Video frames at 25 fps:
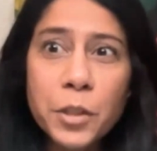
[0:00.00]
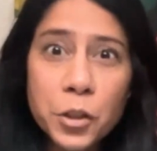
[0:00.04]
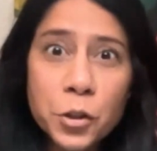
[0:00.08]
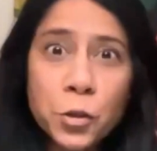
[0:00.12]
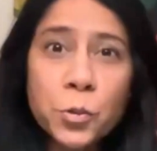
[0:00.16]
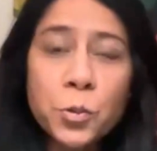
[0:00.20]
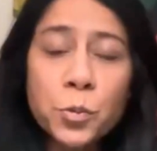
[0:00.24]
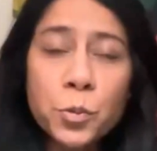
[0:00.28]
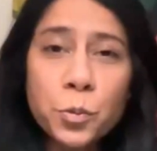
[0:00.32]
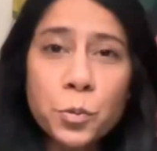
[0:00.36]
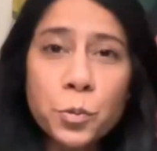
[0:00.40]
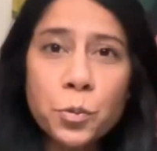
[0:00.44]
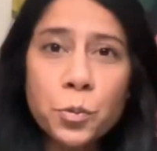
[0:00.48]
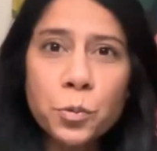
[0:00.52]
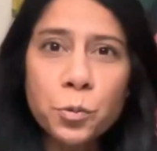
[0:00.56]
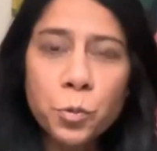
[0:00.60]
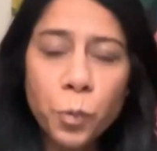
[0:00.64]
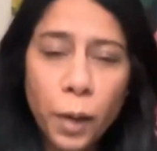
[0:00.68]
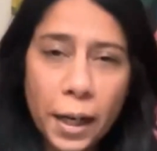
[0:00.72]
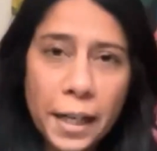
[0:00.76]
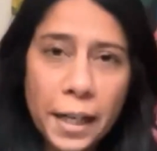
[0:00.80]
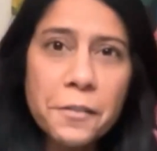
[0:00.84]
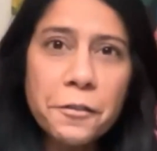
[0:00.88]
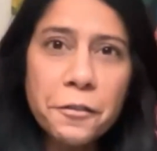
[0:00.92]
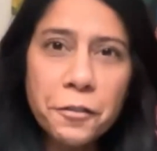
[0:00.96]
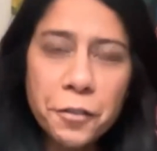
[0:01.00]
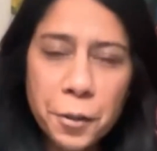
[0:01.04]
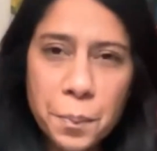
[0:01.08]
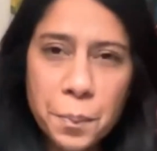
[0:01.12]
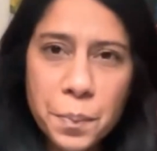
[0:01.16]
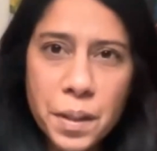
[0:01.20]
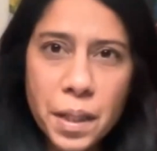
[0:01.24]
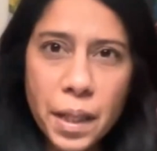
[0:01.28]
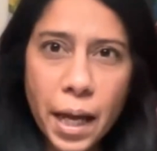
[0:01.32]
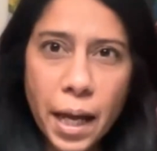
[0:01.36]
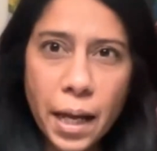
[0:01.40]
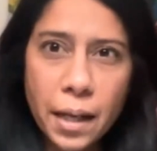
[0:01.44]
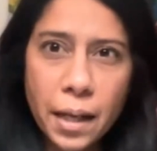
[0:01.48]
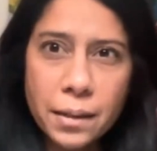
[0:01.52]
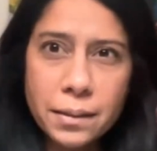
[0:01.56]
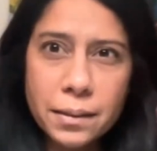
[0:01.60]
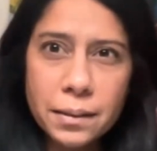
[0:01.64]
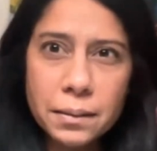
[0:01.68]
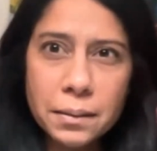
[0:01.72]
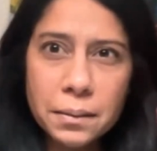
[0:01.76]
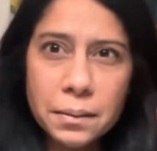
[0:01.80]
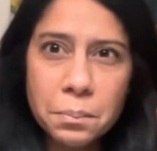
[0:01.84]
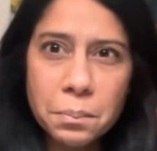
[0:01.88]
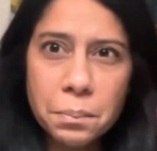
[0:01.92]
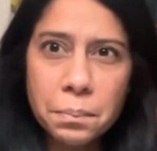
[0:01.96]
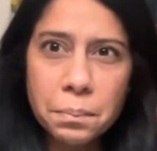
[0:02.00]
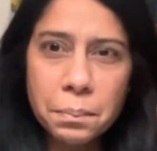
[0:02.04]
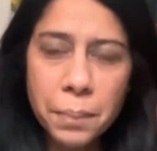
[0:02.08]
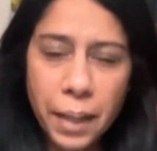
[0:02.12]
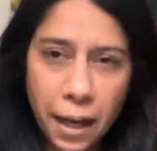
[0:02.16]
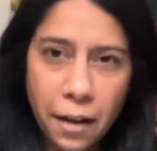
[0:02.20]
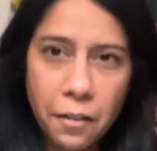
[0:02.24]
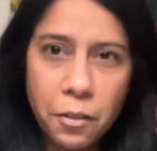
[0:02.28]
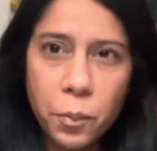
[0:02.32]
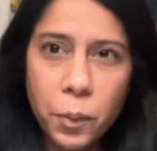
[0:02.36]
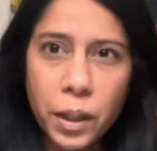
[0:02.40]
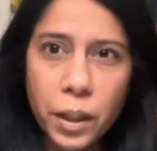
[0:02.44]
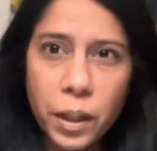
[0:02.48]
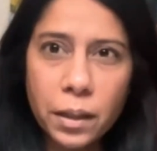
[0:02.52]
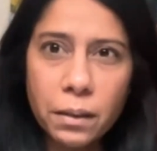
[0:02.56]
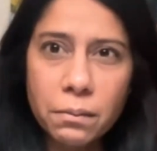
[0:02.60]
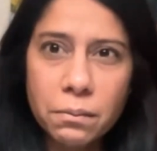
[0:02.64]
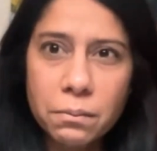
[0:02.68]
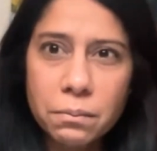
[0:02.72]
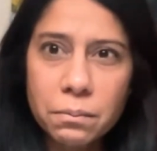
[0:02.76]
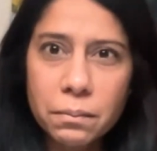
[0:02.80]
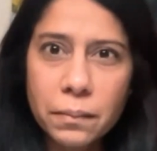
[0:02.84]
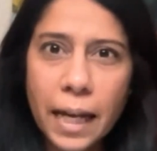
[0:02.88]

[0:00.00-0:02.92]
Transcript: to write from that pathway.